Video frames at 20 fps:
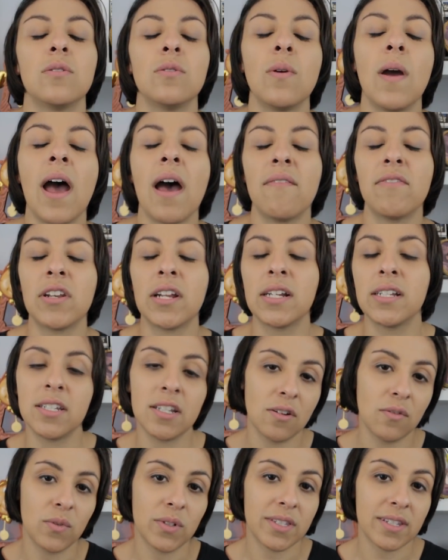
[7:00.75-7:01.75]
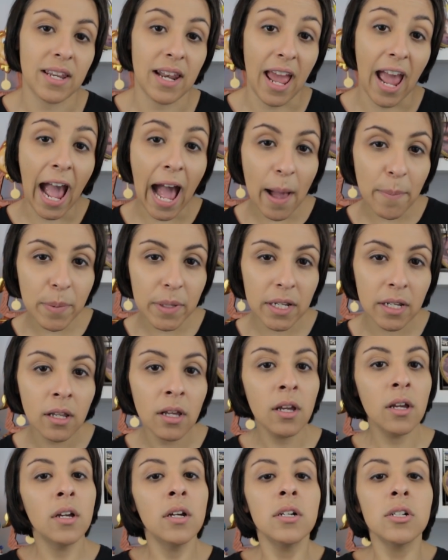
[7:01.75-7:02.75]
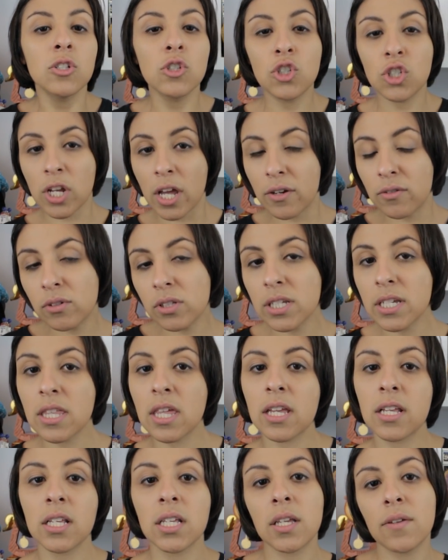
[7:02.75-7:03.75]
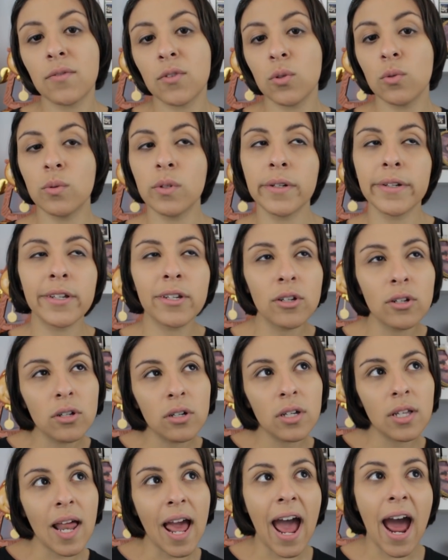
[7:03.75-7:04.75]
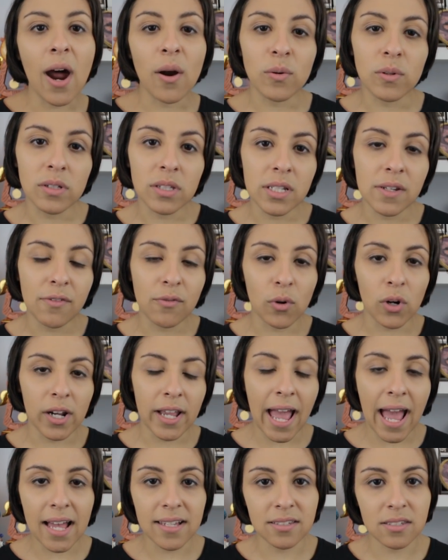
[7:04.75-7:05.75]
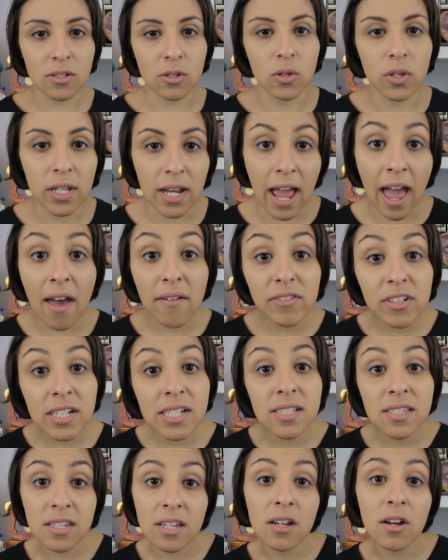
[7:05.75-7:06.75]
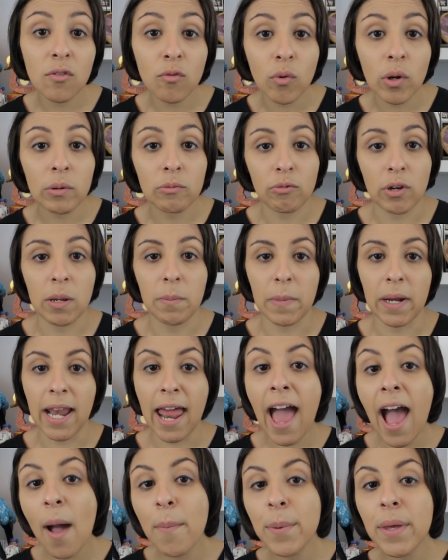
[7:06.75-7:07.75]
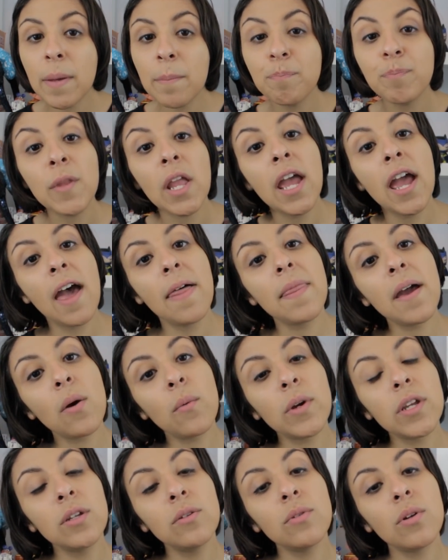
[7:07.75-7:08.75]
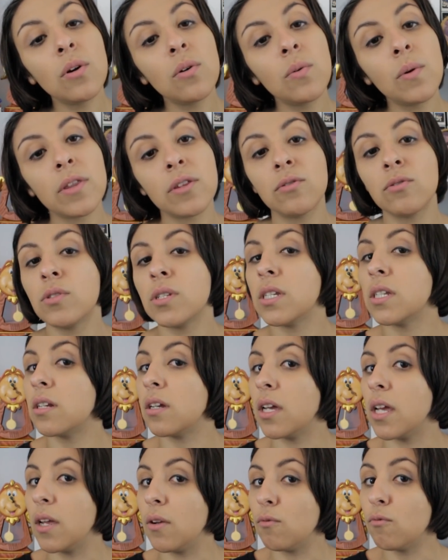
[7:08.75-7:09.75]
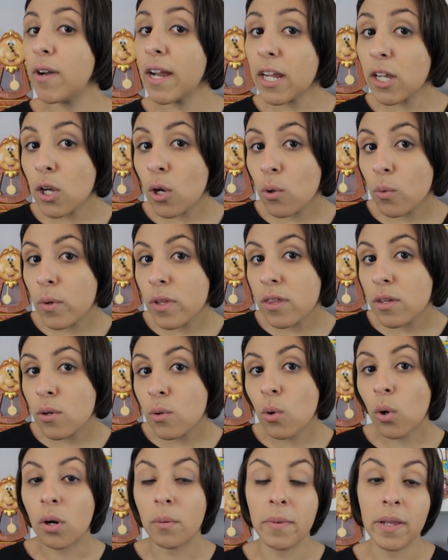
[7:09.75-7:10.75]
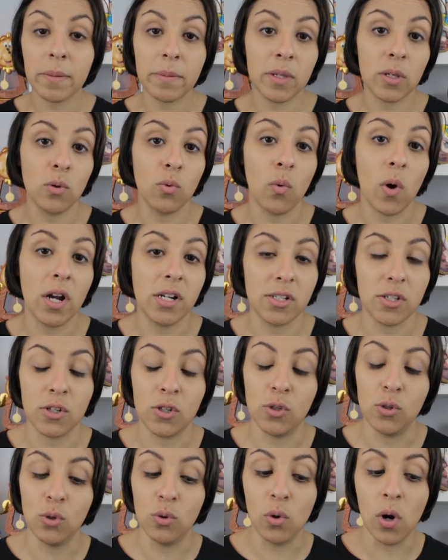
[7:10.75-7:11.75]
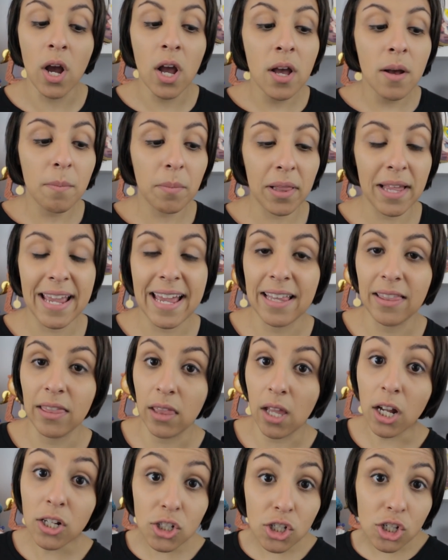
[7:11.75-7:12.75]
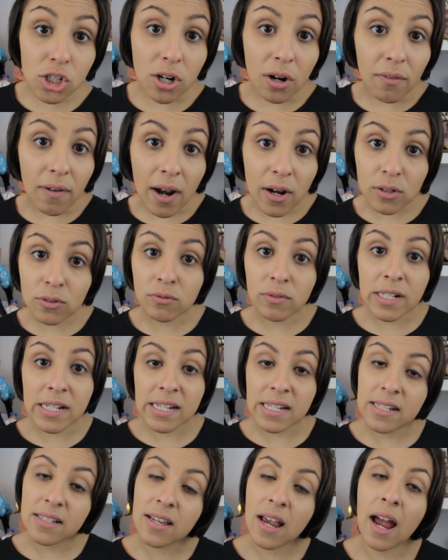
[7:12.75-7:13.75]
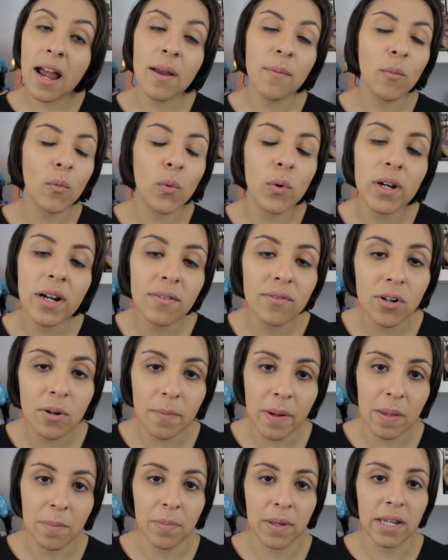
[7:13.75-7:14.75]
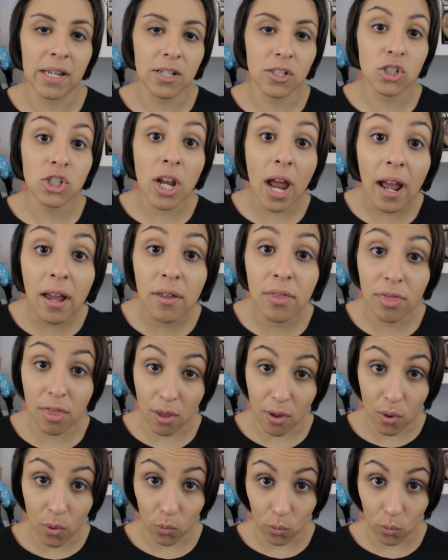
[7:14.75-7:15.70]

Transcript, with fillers: you have an idea of what's gonna happen. Generally, they can give you a good hourly forecast so you can have an idea of when rain might happen. And that way you know whether you need a raincoat with you or maybe you want to plan lunch around a rainy time, whatever it might be, check the